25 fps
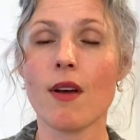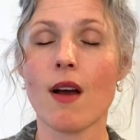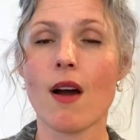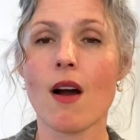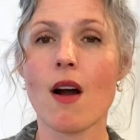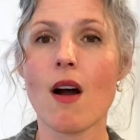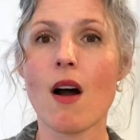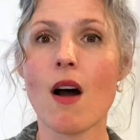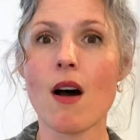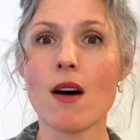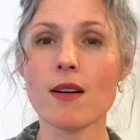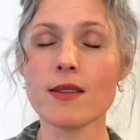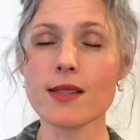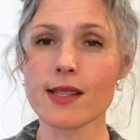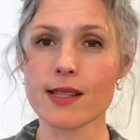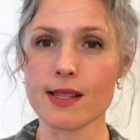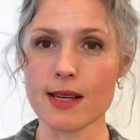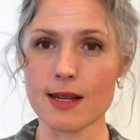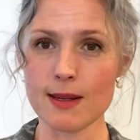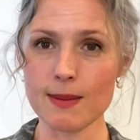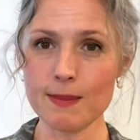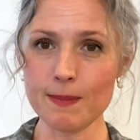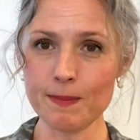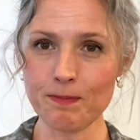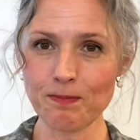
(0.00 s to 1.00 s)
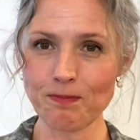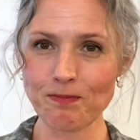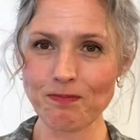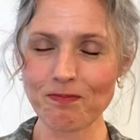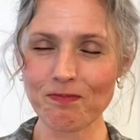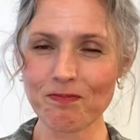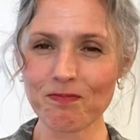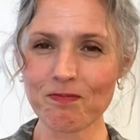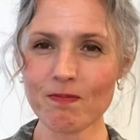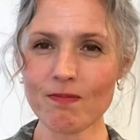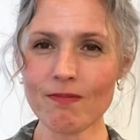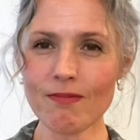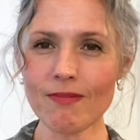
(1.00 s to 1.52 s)
Awesome.
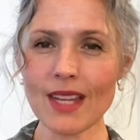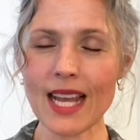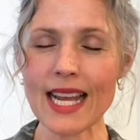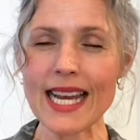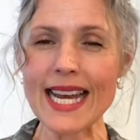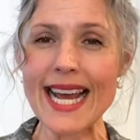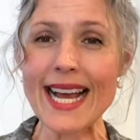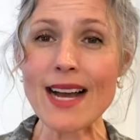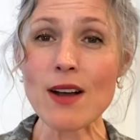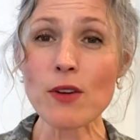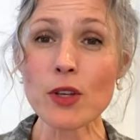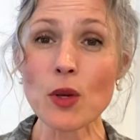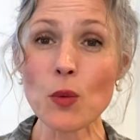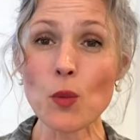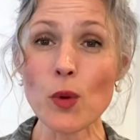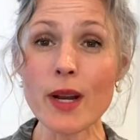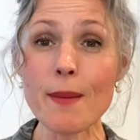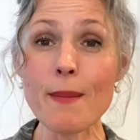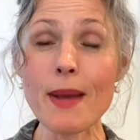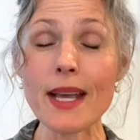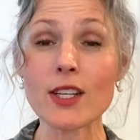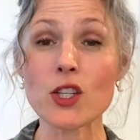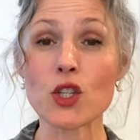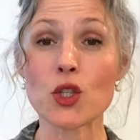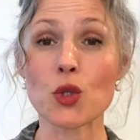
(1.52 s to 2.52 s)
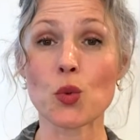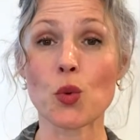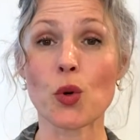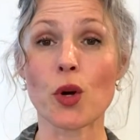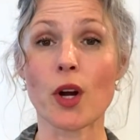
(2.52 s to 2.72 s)
Now you want to make sure